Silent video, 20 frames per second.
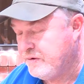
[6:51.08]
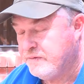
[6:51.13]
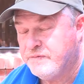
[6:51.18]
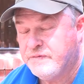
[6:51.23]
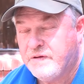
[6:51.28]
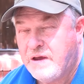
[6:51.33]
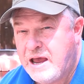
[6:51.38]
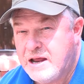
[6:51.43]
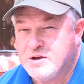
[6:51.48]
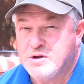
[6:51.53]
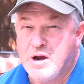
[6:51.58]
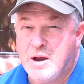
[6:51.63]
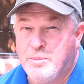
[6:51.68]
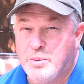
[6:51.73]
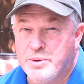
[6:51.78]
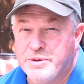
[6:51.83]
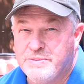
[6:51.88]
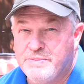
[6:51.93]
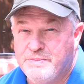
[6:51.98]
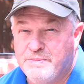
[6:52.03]
you've had
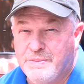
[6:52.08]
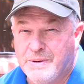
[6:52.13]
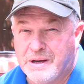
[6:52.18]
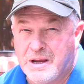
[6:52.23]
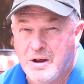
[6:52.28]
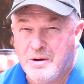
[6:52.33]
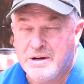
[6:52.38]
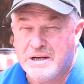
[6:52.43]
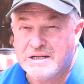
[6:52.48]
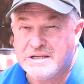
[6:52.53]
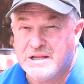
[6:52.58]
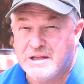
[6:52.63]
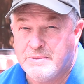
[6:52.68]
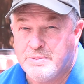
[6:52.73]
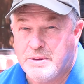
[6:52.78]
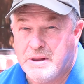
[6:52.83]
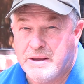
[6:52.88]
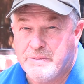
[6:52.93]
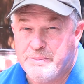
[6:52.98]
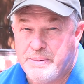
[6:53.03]
trouble with begonias in the
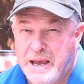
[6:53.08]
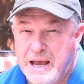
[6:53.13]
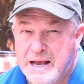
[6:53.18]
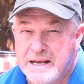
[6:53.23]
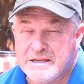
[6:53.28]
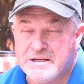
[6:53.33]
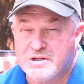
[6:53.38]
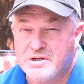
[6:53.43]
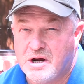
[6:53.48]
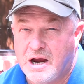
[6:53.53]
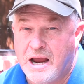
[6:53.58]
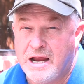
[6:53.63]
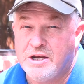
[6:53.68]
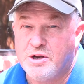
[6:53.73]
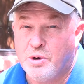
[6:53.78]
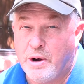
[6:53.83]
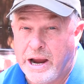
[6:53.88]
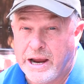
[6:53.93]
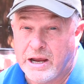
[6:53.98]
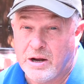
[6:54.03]
past, try
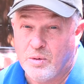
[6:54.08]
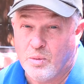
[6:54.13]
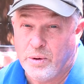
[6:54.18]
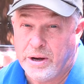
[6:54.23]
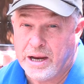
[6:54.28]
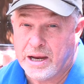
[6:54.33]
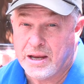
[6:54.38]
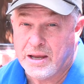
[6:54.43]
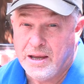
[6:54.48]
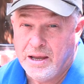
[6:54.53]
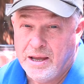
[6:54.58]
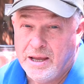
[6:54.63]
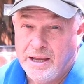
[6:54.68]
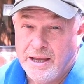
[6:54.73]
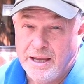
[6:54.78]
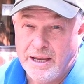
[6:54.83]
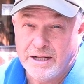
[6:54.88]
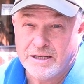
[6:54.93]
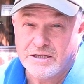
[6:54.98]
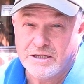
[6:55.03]
dragon wing.
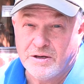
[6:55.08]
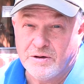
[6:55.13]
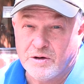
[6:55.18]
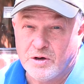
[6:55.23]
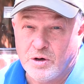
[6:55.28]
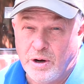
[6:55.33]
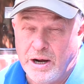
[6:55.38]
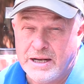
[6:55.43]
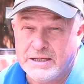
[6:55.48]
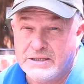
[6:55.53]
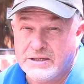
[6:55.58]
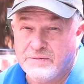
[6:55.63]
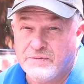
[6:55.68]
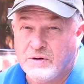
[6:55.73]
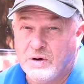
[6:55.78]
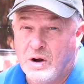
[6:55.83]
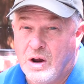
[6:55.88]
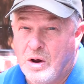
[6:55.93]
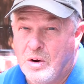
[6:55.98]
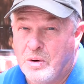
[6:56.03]
It's an aggressive
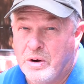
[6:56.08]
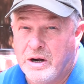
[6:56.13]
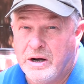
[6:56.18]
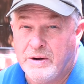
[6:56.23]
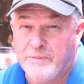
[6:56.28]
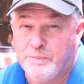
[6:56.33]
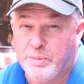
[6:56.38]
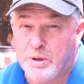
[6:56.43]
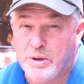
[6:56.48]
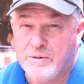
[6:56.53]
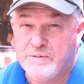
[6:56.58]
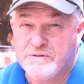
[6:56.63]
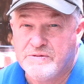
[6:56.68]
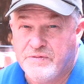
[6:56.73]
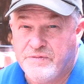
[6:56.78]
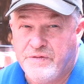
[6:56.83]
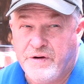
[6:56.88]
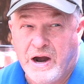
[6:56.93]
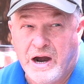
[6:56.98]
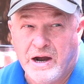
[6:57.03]
grower. It blooms
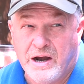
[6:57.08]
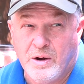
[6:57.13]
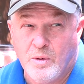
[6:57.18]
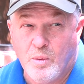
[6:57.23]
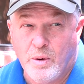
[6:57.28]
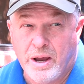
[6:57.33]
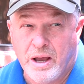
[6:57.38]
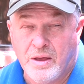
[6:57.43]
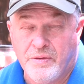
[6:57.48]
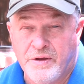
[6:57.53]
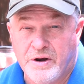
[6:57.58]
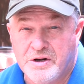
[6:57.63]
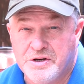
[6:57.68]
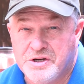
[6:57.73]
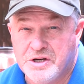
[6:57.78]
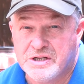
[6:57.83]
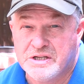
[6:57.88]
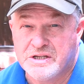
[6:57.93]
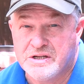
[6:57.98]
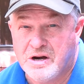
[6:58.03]
very well. They're
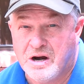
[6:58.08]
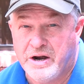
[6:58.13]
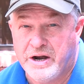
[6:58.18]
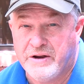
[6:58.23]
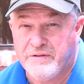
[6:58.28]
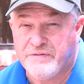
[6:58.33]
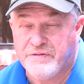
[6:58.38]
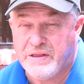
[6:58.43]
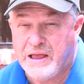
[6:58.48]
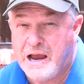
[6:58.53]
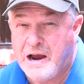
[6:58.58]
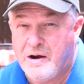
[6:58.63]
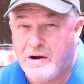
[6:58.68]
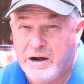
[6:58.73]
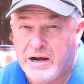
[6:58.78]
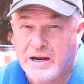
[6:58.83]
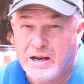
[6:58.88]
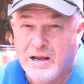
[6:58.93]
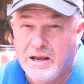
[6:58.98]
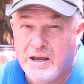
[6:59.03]
just starting
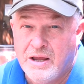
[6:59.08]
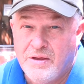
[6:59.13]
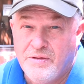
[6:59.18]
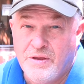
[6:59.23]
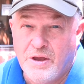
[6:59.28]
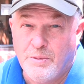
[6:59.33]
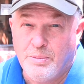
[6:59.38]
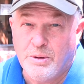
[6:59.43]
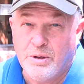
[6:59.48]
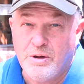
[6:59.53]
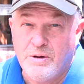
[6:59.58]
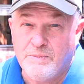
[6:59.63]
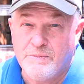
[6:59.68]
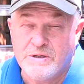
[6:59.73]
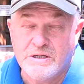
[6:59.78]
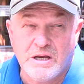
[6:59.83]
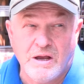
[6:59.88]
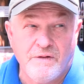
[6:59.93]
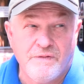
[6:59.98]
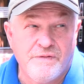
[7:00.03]
flowering. They'll bloom
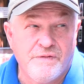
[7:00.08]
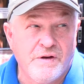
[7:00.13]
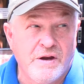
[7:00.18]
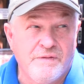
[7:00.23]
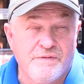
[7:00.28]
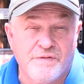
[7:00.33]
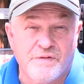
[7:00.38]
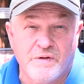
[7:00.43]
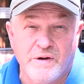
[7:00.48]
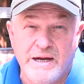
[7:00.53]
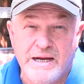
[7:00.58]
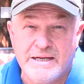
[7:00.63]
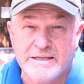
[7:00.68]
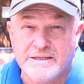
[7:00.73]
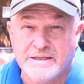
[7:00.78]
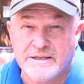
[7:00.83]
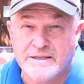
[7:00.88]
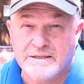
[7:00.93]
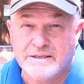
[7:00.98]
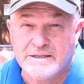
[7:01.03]
till it
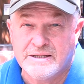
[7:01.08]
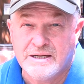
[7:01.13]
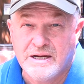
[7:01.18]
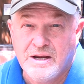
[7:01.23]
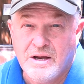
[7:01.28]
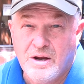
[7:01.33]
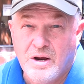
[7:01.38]
freezes,